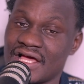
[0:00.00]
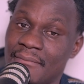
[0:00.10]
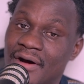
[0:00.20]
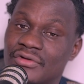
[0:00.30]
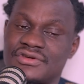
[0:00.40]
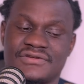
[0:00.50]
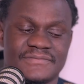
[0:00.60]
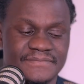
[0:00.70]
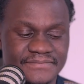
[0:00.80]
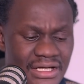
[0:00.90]
about.
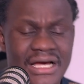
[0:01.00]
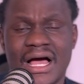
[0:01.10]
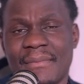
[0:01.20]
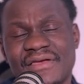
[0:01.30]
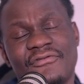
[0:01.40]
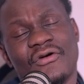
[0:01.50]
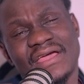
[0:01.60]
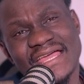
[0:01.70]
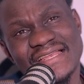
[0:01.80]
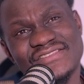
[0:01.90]
I mean, for
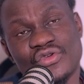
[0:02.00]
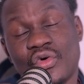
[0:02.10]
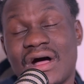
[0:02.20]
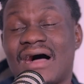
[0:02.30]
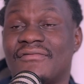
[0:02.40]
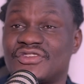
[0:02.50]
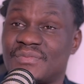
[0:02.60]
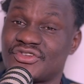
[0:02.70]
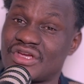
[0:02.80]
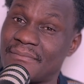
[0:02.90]
kids who have
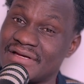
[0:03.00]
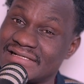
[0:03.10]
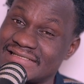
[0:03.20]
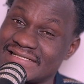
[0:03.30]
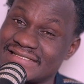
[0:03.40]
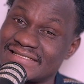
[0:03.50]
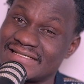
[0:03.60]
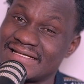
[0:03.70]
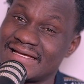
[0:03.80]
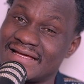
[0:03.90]
special abilities,
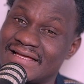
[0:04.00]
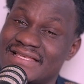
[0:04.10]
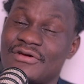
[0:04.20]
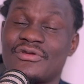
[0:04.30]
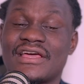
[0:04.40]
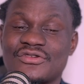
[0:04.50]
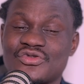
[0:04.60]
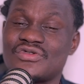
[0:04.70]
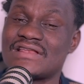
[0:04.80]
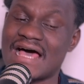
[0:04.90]
they'll get to
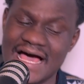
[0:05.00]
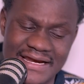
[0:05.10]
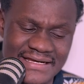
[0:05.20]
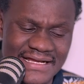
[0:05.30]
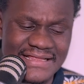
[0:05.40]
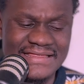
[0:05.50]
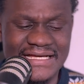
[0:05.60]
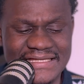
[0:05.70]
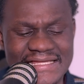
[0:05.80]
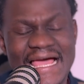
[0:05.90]
learn that
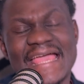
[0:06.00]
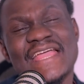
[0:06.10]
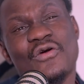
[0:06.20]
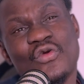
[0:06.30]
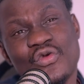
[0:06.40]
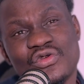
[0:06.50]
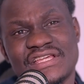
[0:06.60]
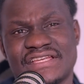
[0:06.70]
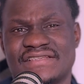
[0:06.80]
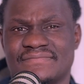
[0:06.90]
they are
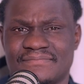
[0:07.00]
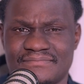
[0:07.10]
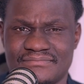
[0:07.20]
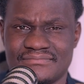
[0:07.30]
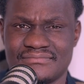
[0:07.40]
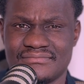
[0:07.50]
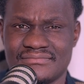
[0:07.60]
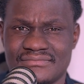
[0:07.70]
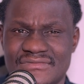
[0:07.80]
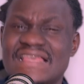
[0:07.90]
included
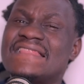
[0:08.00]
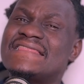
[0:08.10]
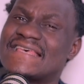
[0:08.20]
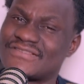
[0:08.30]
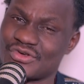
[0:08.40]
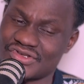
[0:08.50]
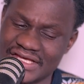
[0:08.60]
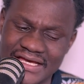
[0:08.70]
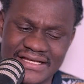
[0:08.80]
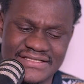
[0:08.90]
in the
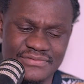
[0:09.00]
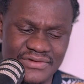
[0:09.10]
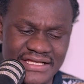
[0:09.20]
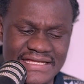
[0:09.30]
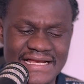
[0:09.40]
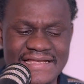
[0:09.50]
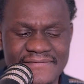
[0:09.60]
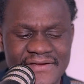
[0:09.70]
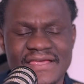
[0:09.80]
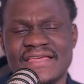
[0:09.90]
society that they are
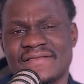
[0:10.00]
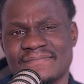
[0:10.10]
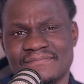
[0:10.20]
living in.